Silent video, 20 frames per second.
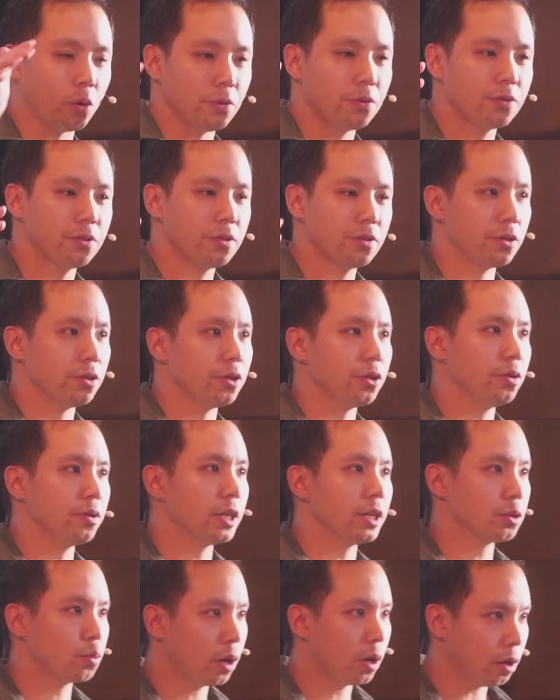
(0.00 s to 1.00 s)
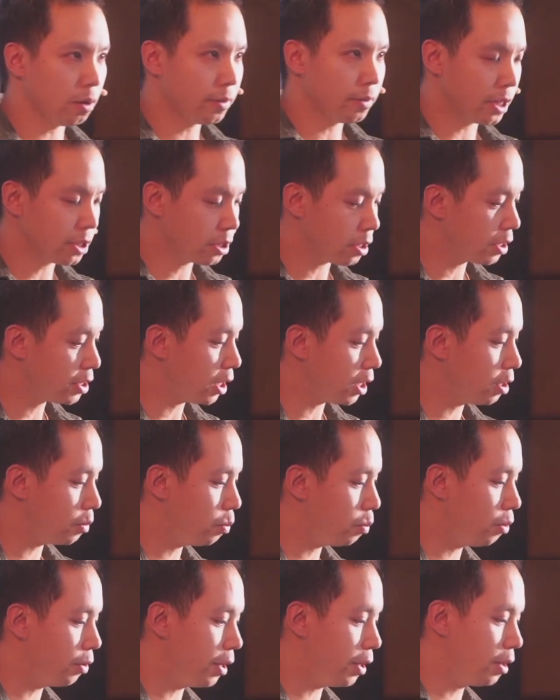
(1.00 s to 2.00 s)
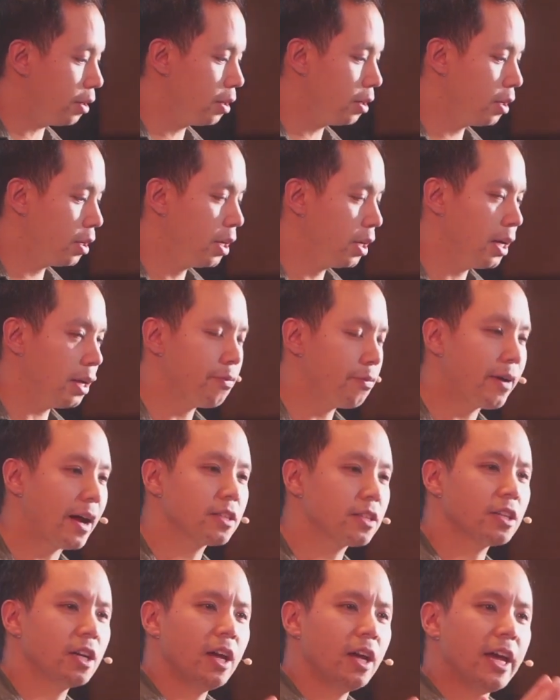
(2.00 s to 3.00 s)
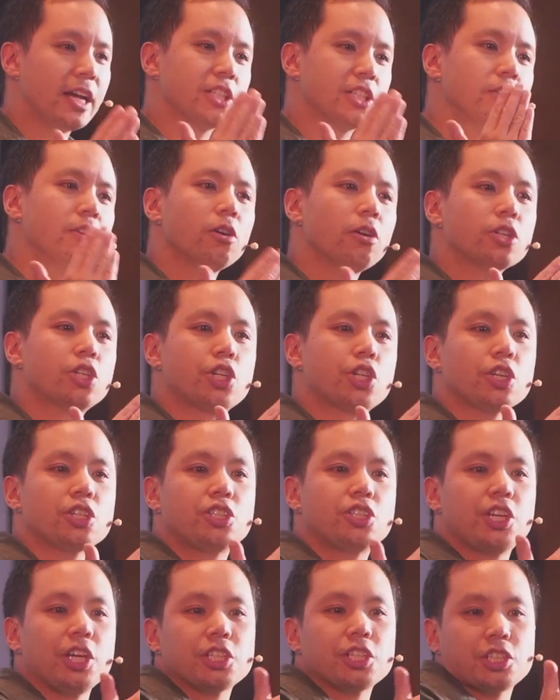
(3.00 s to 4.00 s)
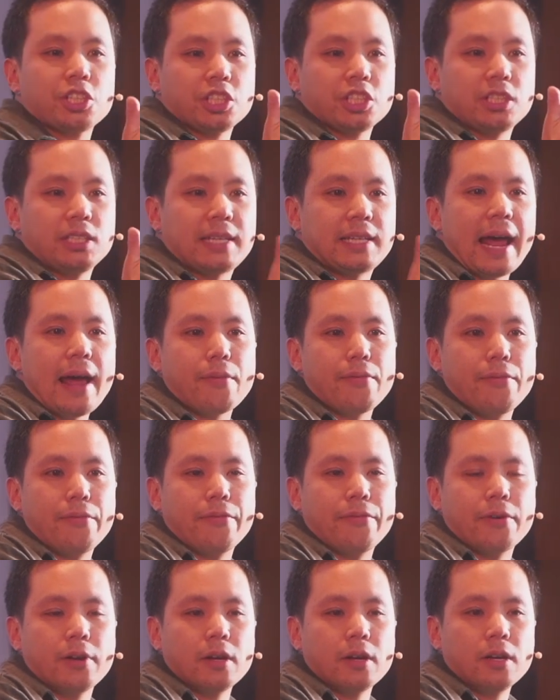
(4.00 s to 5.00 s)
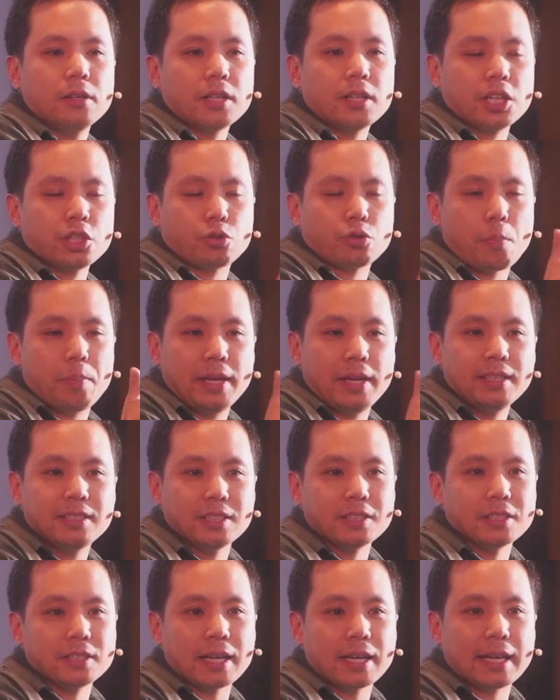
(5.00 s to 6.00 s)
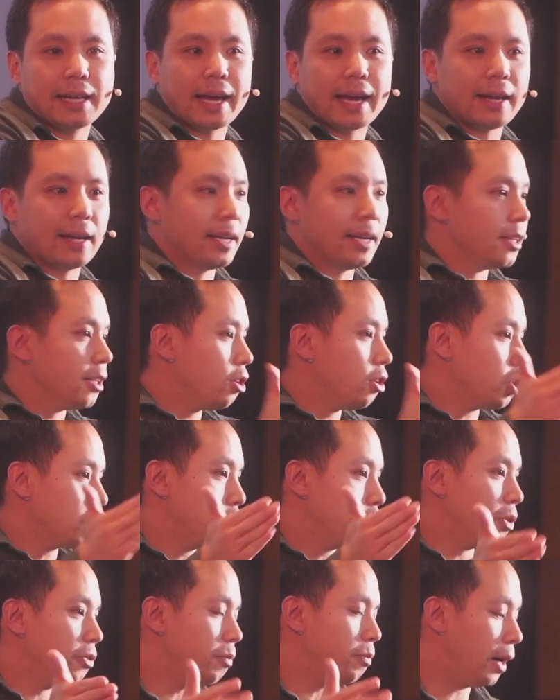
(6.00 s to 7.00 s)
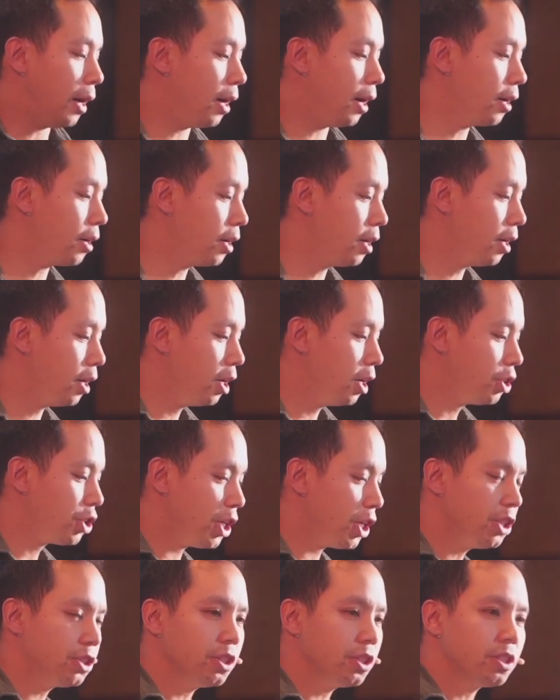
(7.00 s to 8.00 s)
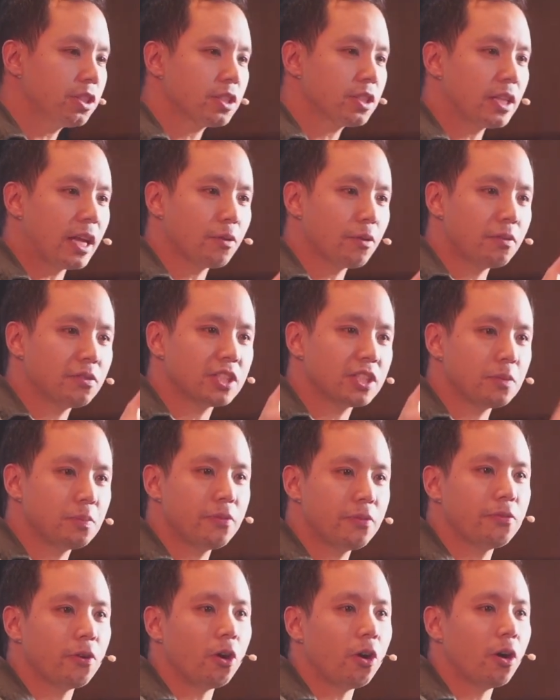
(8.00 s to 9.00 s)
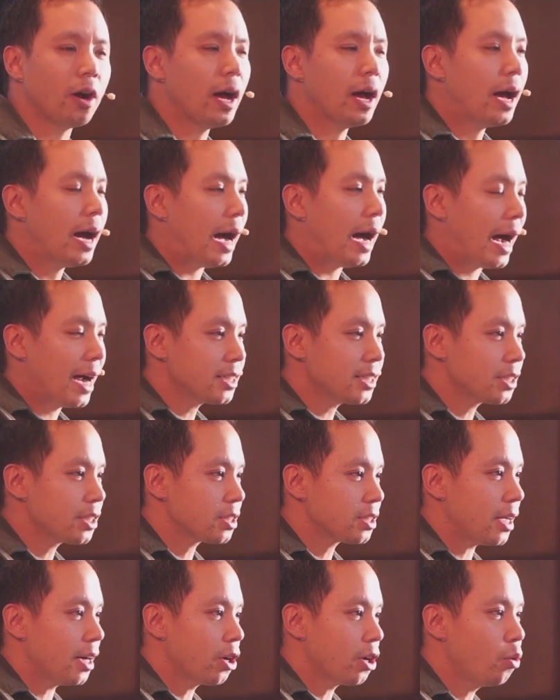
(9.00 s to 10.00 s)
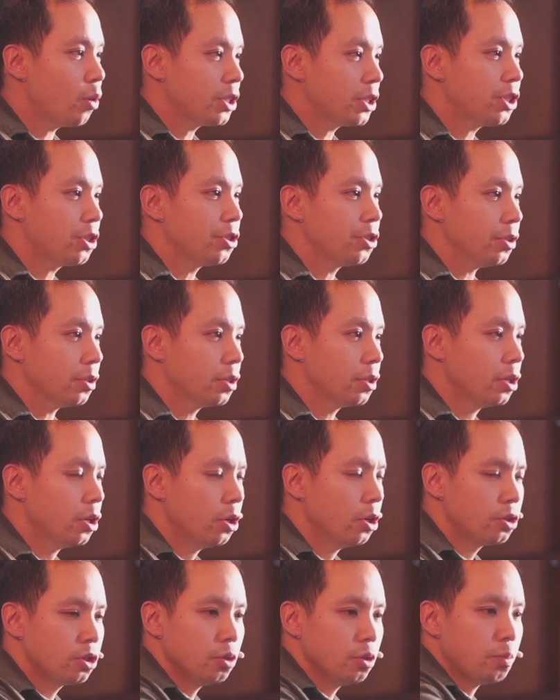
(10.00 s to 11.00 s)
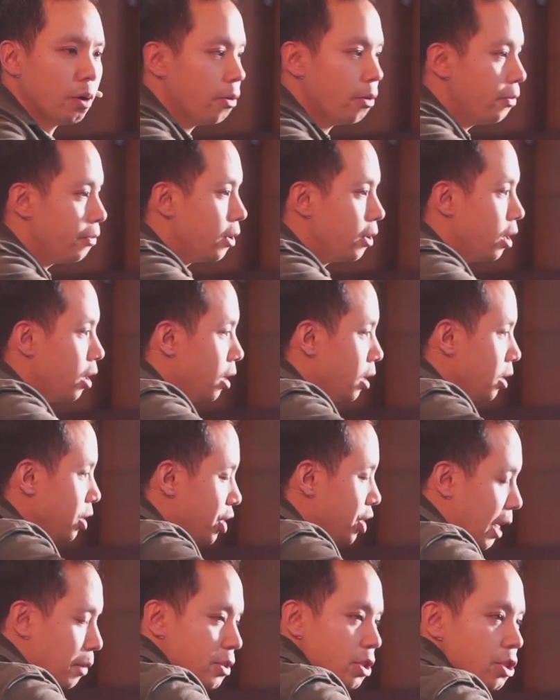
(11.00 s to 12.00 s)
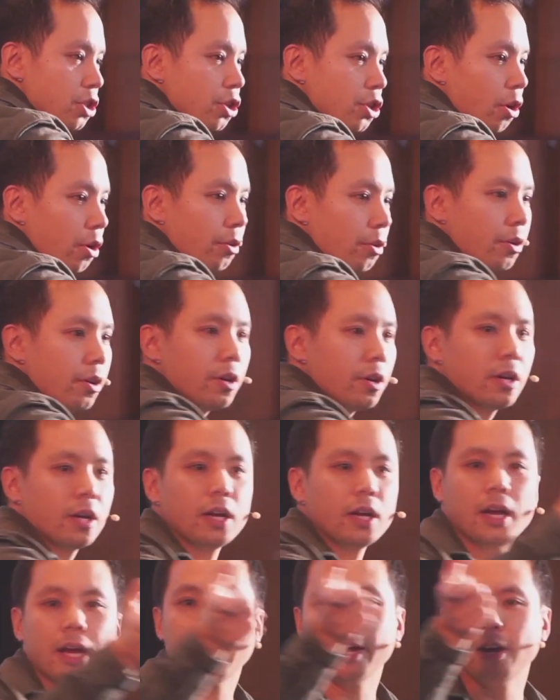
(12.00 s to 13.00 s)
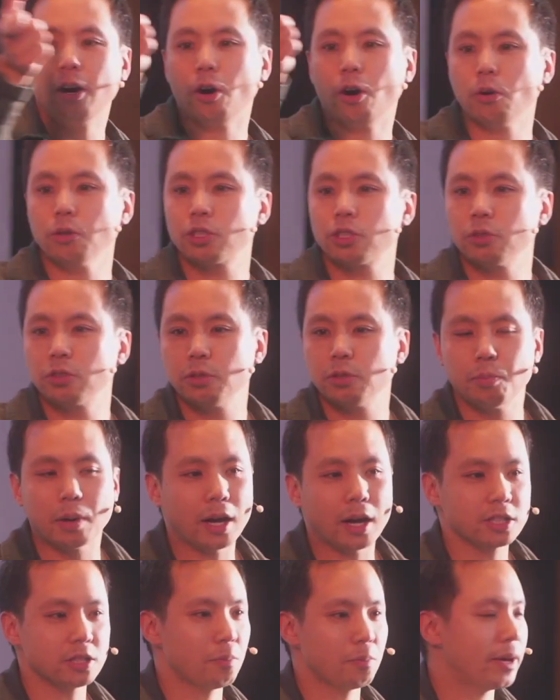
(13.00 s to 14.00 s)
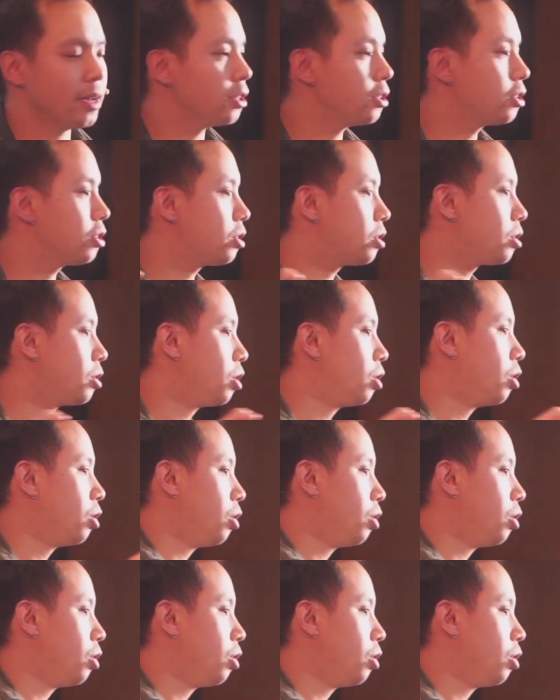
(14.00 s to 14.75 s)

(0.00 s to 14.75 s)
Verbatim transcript: want to do as well? That's the second point. In fact, it's not just Jesus' death that is repeated again in the Gospel of Mark. Jesus, like we've said before, asks that question to both James and John and also to Bartimaeus.